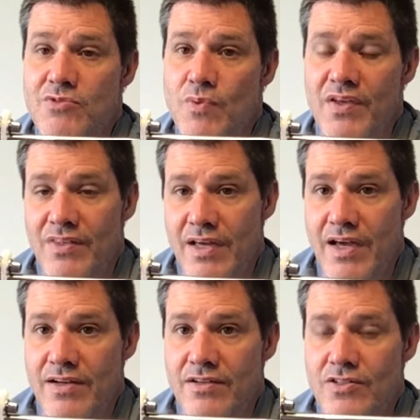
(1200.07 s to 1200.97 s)
with
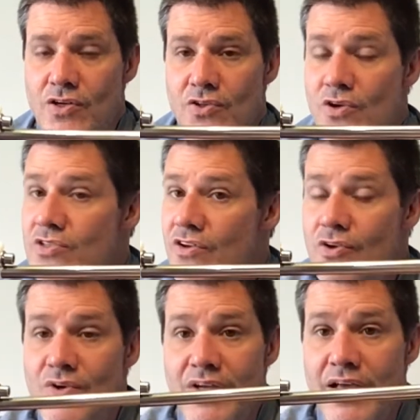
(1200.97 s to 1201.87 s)
that. So those of
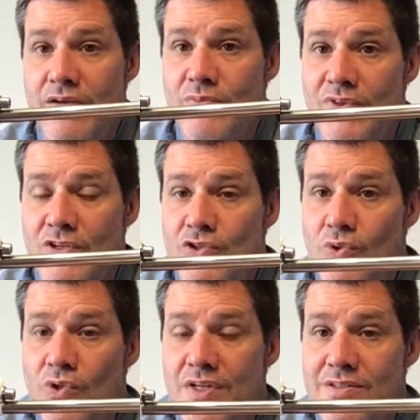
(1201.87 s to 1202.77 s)
you, again, with the
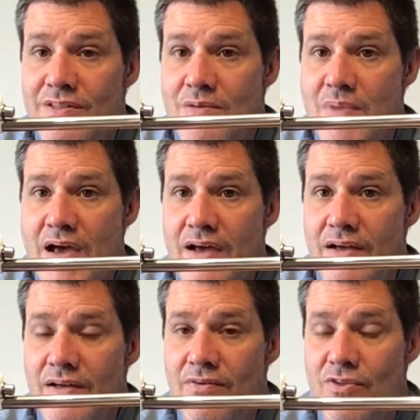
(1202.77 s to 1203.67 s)
dualies in the back,
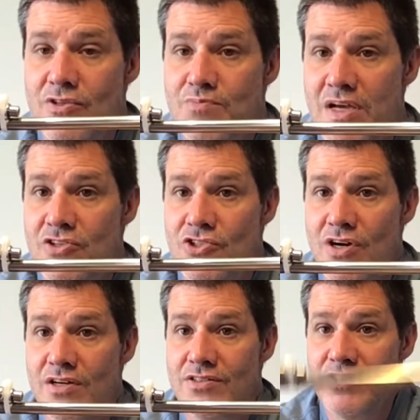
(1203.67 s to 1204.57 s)
with those big
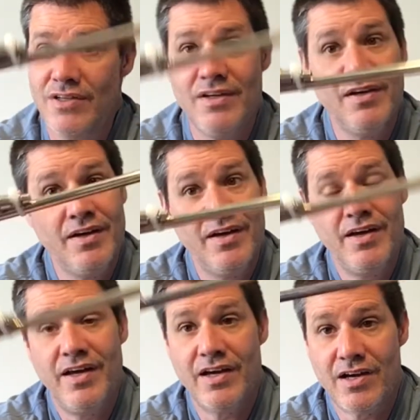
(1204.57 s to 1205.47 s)
trucks,
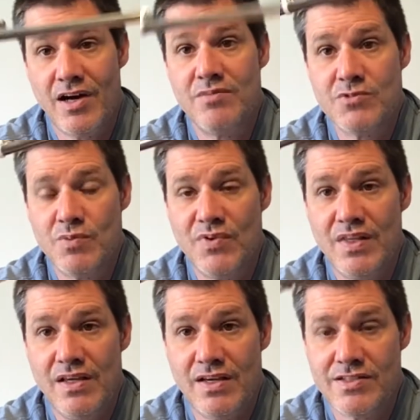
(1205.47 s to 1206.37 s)
it comes with
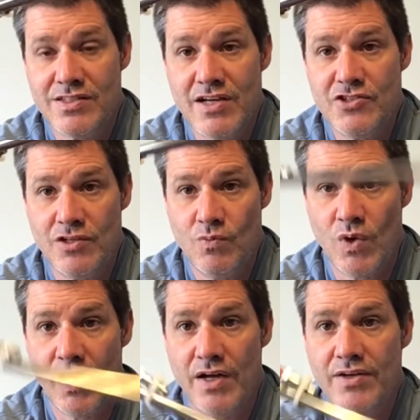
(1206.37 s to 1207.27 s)
the extension
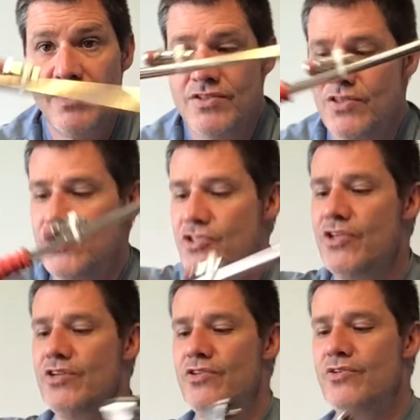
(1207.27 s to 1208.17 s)
wand so that you
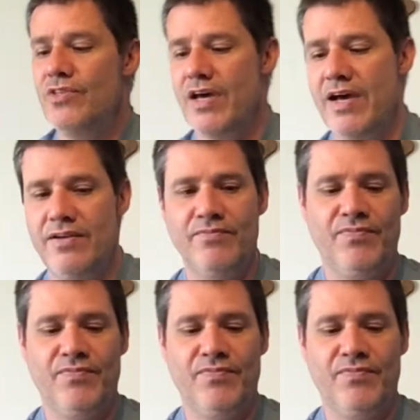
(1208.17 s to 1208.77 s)
can do that.